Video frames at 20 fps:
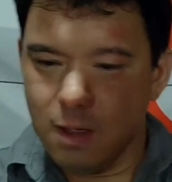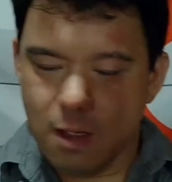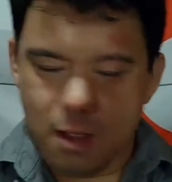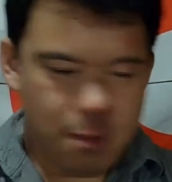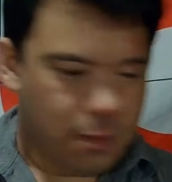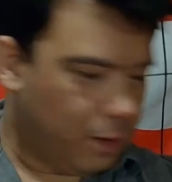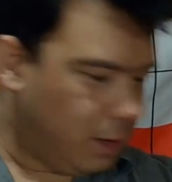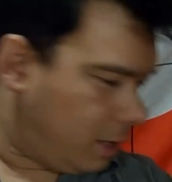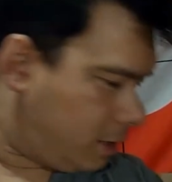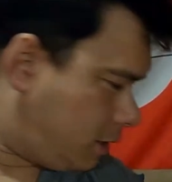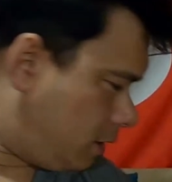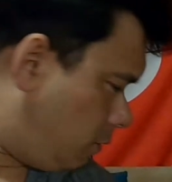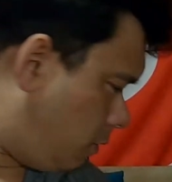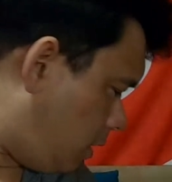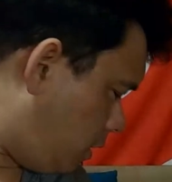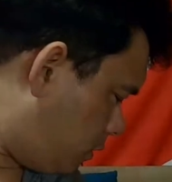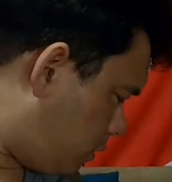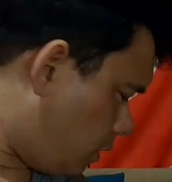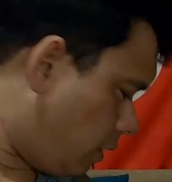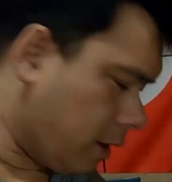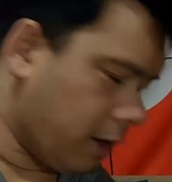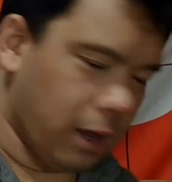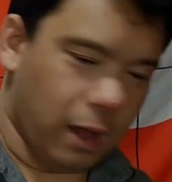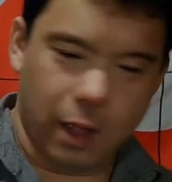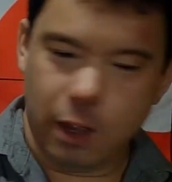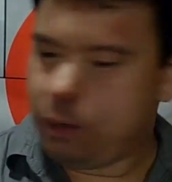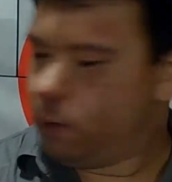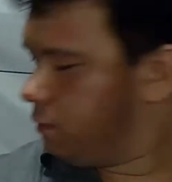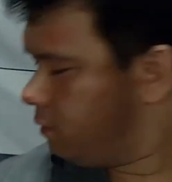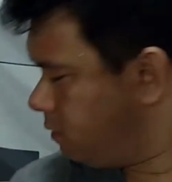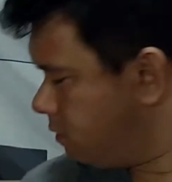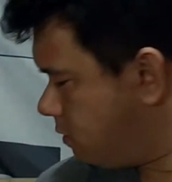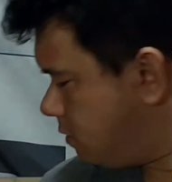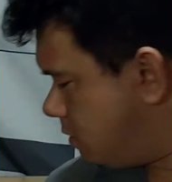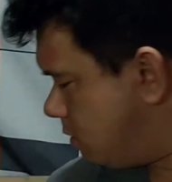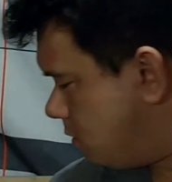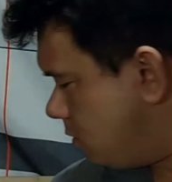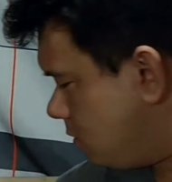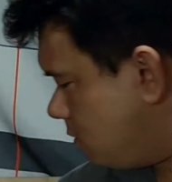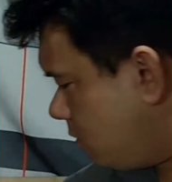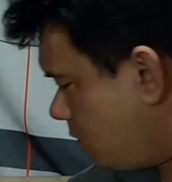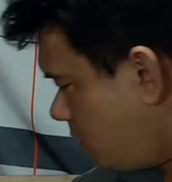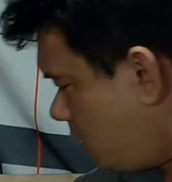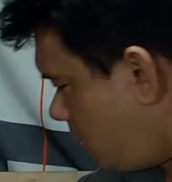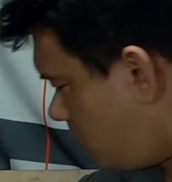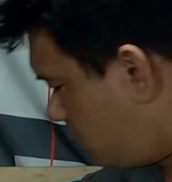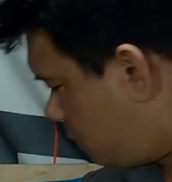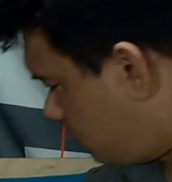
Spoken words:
But let's see, what else I got? Let's